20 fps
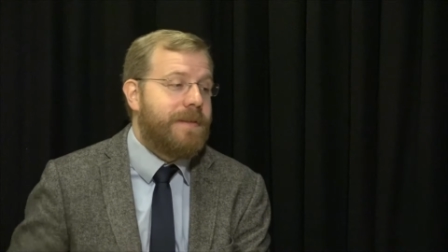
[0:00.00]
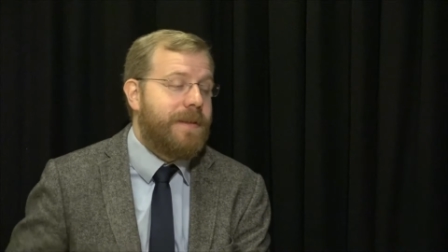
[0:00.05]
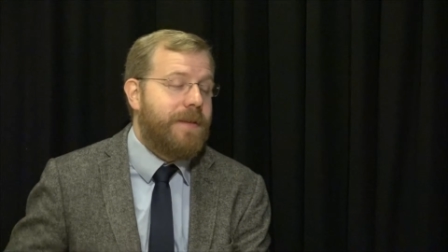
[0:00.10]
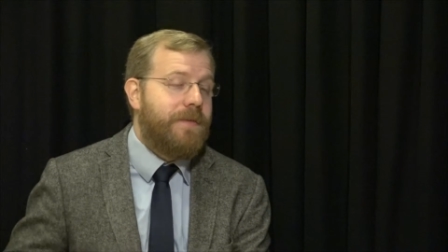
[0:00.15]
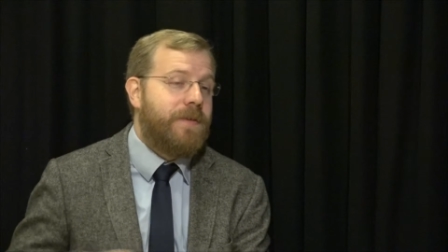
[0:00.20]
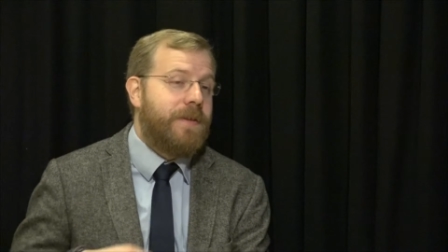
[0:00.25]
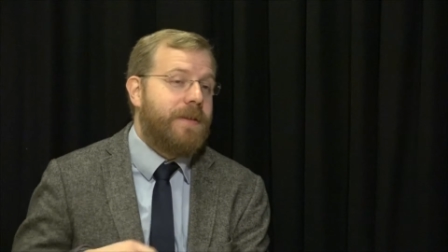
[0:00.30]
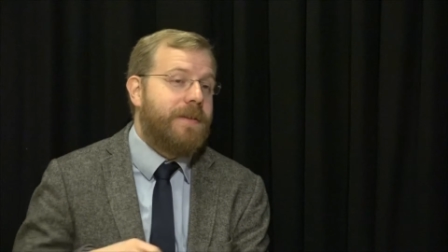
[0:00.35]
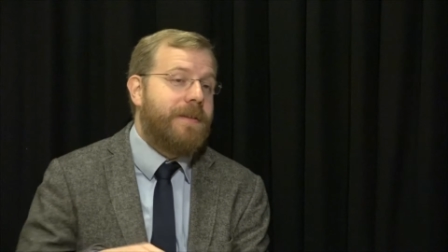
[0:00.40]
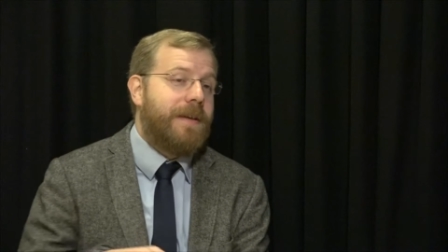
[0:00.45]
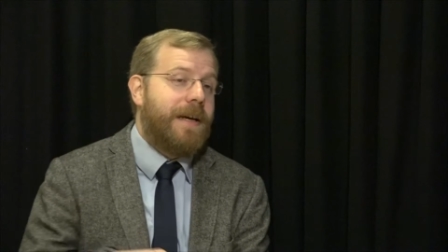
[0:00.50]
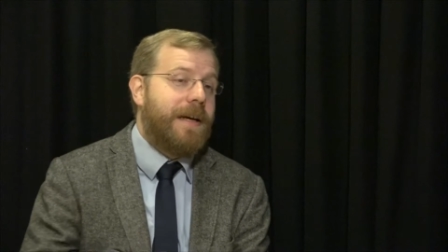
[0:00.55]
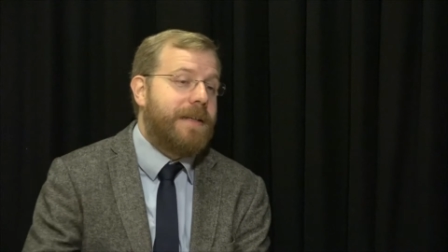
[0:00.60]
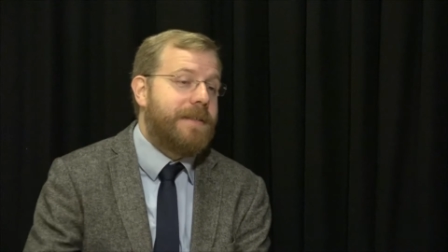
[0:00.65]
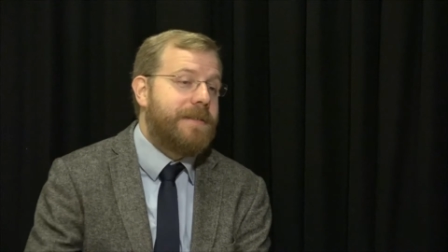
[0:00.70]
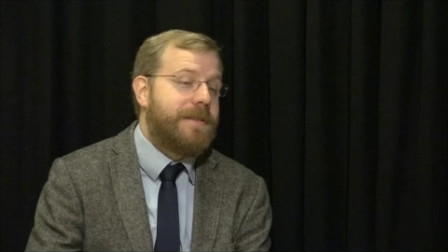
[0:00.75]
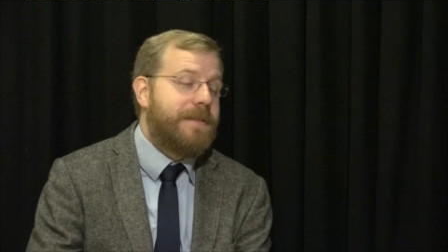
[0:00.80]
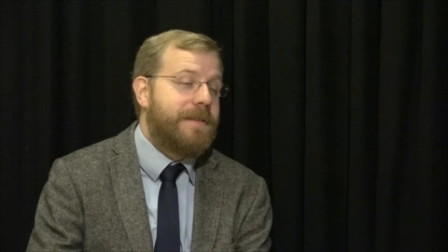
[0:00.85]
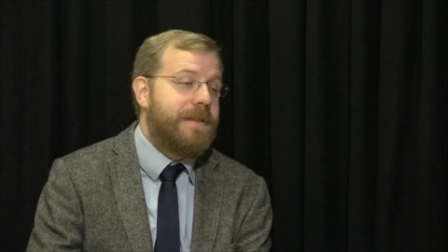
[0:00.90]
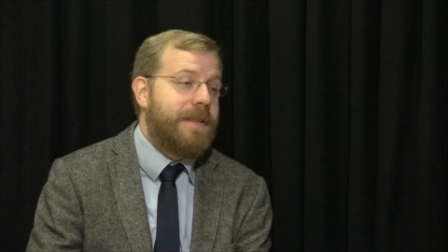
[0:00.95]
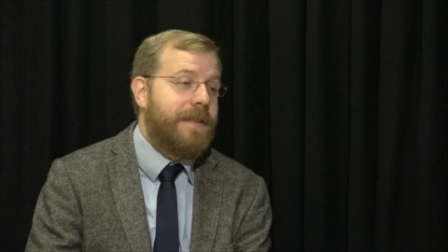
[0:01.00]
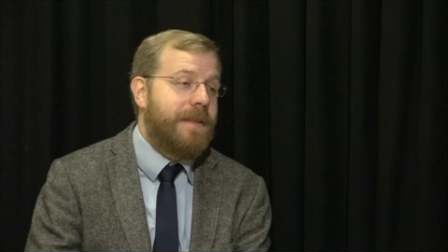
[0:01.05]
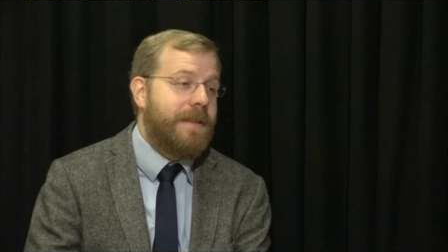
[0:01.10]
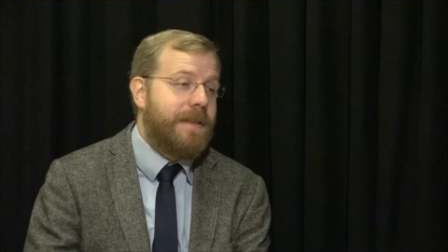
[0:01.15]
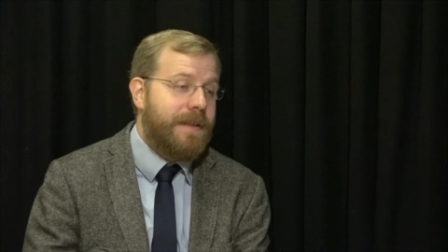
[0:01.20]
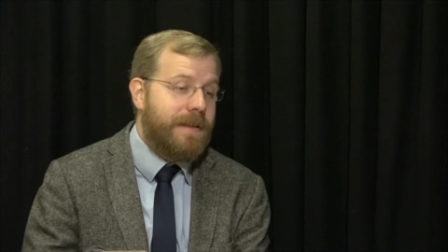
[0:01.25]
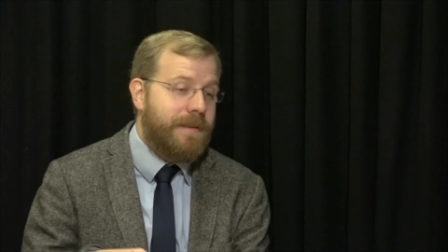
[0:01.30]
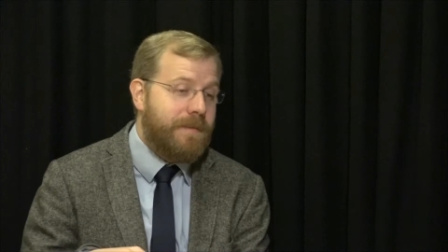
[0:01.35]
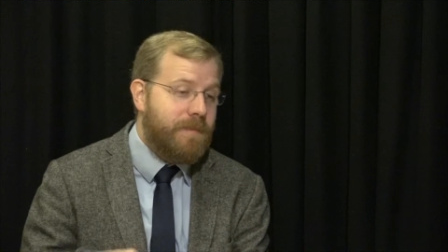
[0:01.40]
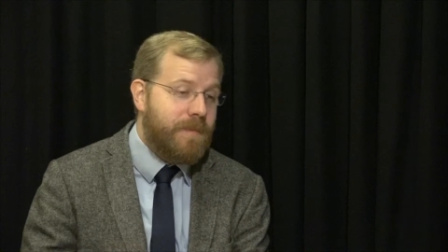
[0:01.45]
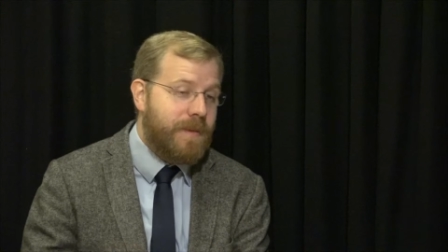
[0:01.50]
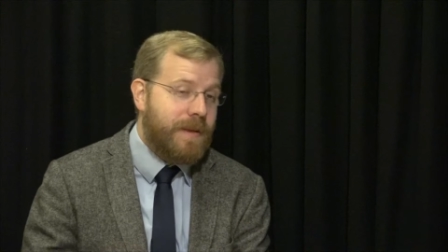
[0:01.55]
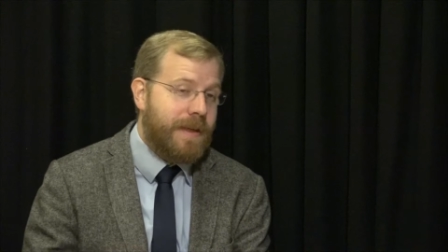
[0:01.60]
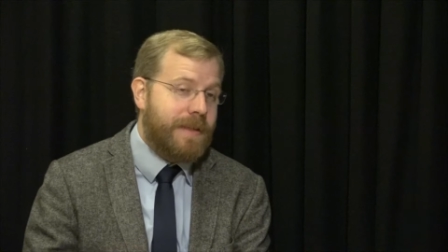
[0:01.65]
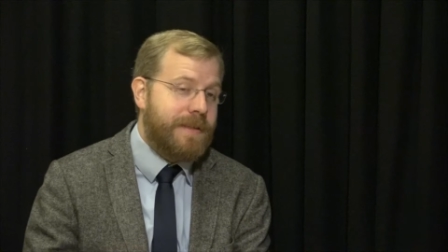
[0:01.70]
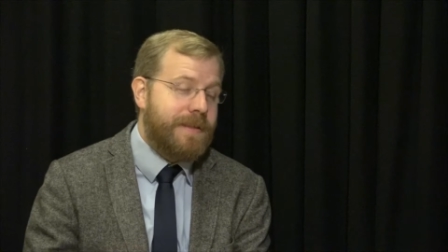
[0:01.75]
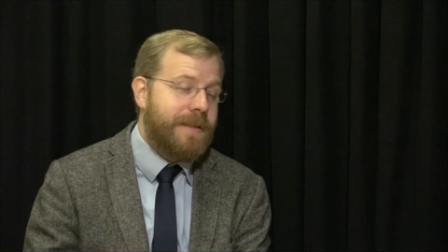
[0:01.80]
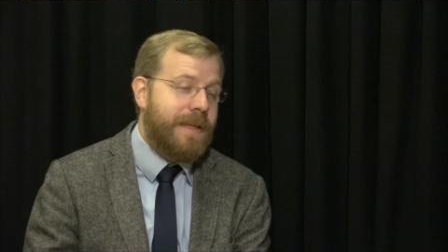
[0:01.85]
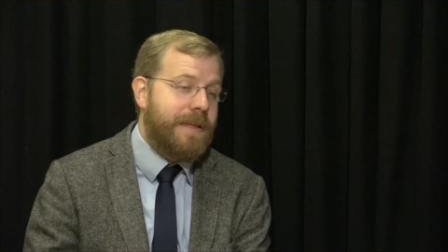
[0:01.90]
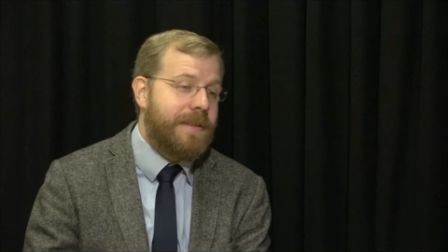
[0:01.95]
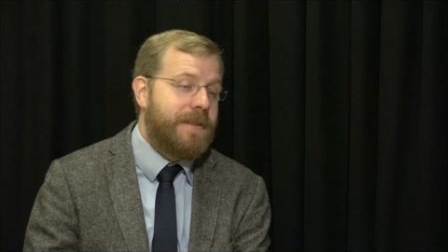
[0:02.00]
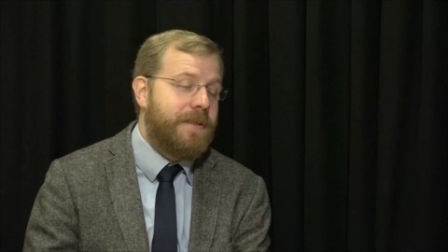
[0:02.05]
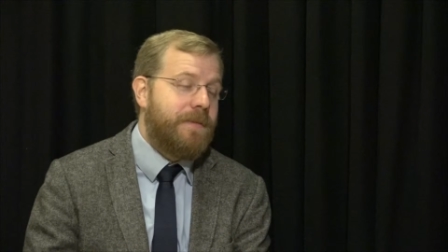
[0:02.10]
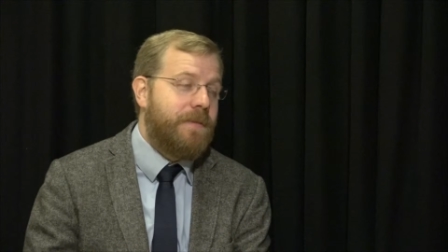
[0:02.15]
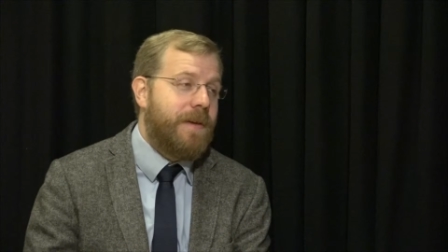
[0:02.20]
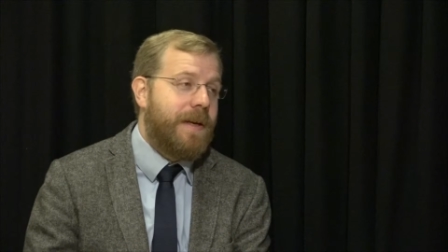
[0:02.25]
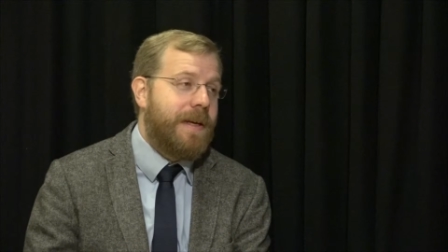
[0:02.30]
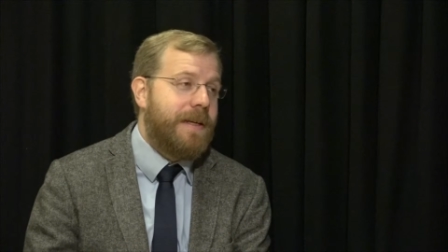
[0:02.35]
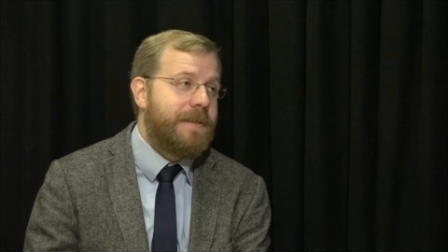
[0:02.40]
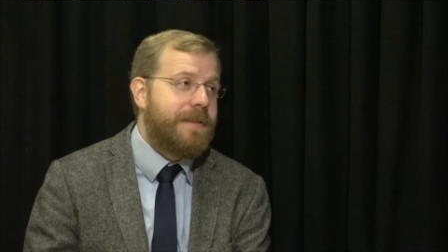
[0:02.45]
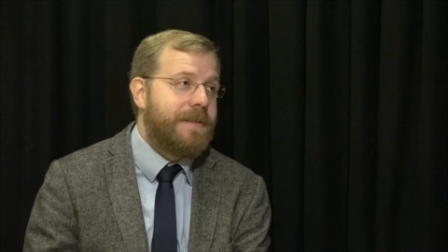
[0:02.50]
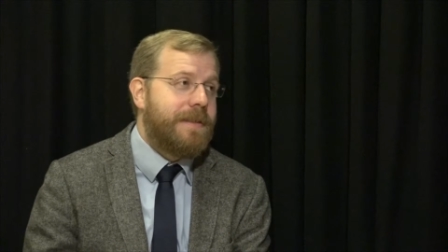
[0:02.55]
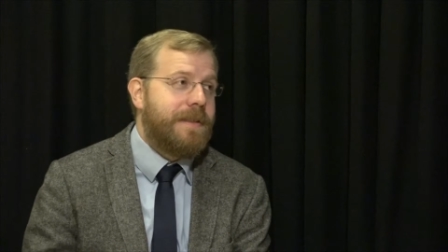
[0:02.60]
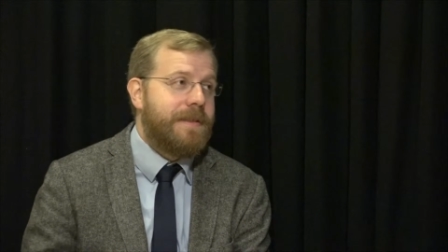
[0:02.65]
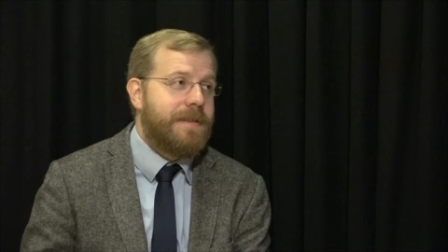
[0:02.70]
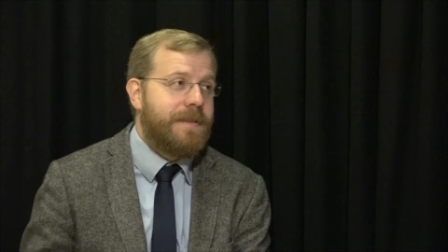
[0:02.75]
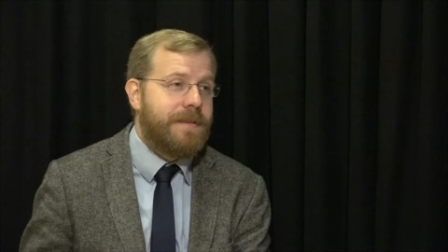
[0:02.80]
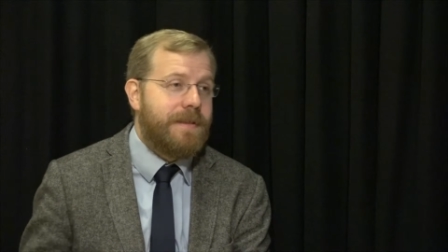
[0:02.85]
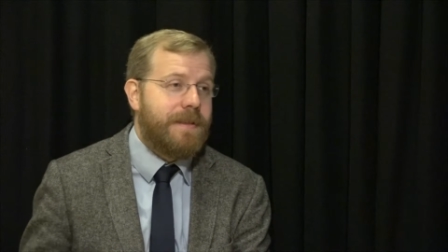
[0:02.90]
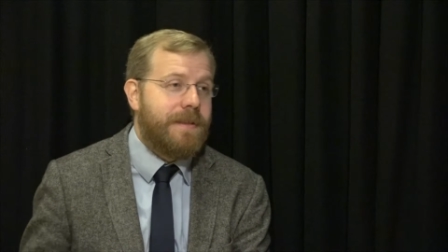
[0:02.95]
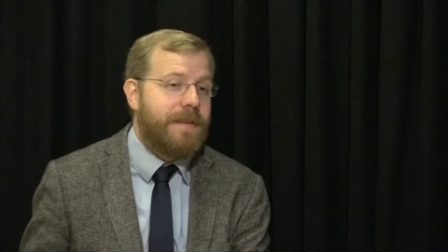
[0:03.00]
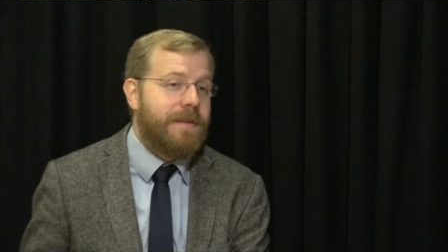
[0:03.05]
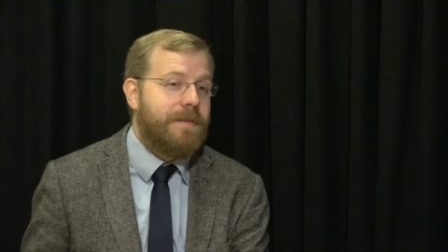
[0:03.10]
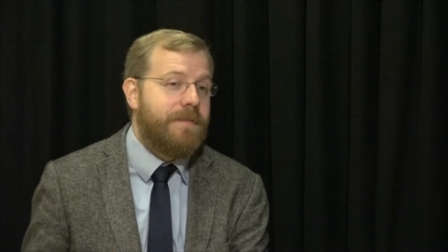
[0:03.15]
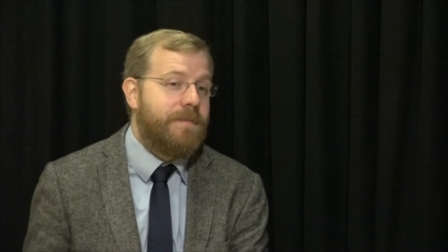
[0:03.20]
different texts in uh, extensive ways is uh,